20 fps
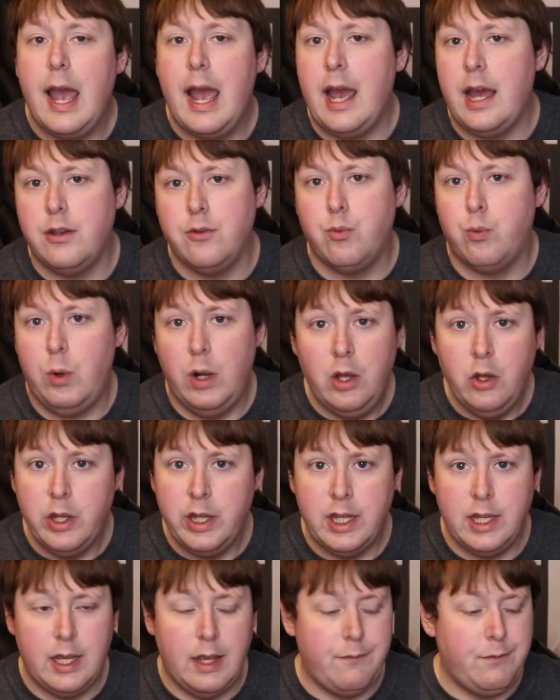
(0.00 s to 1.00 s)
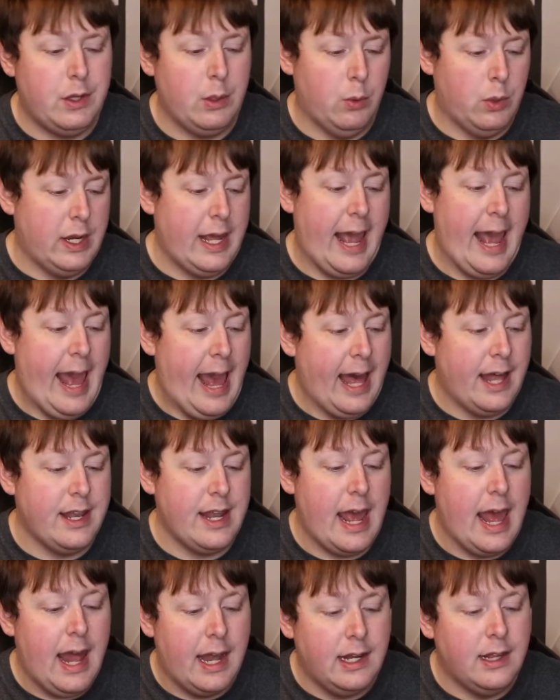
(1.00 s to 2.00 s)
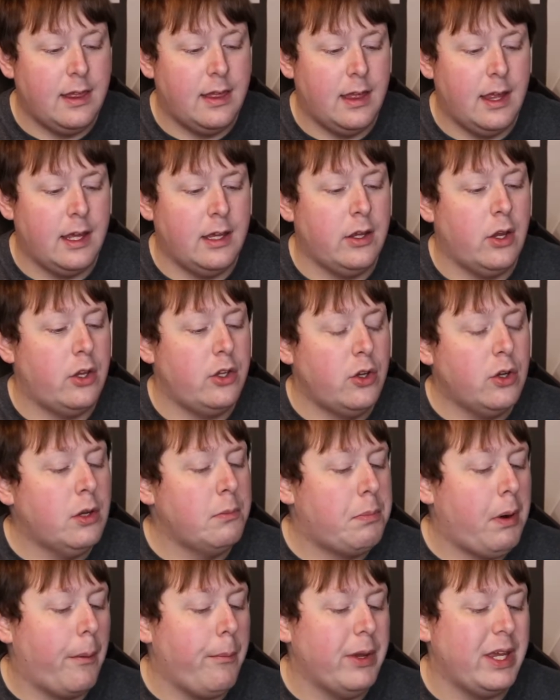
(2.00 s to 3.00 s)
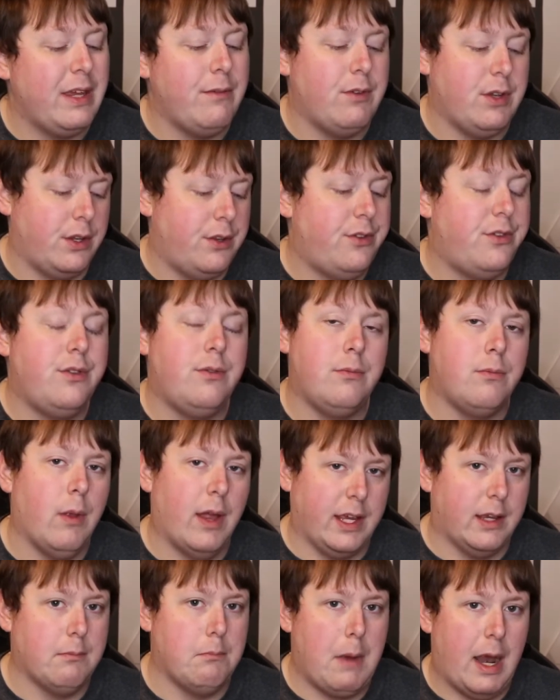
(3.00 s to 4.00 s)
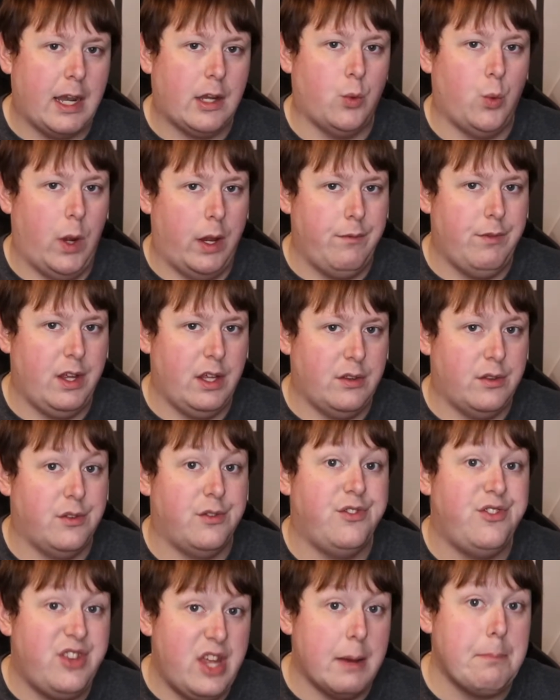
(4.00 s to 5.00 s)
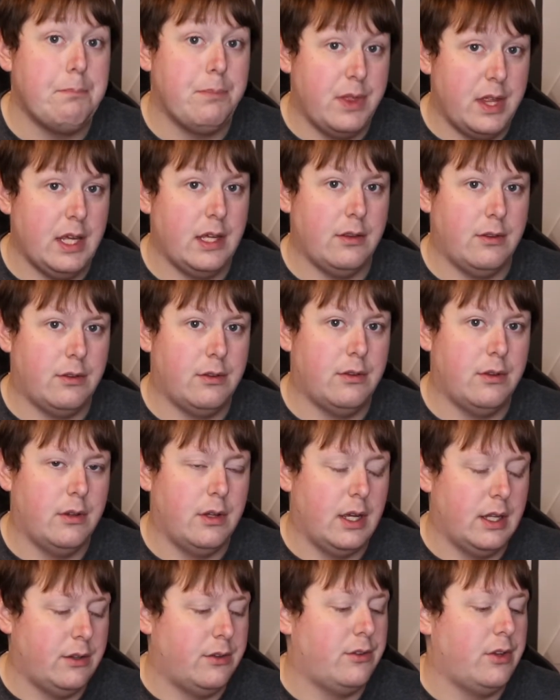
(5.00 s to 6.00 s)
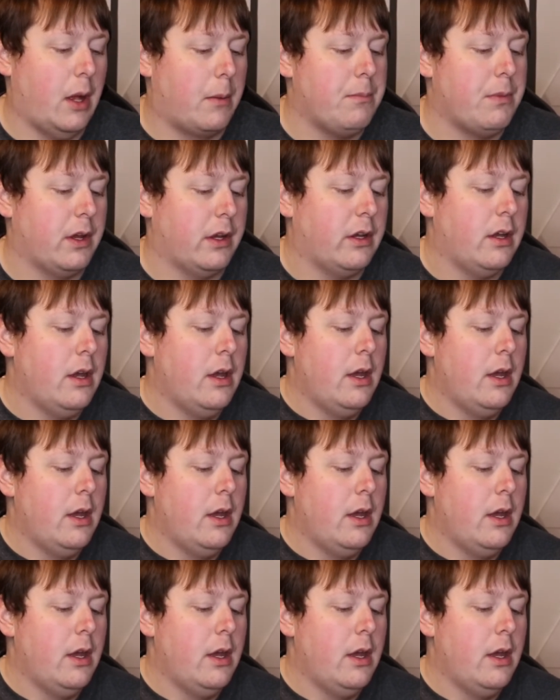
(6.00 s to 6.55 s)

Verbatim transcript: And really, if you were to add anything, you could probably even like microwave these and dip these in something.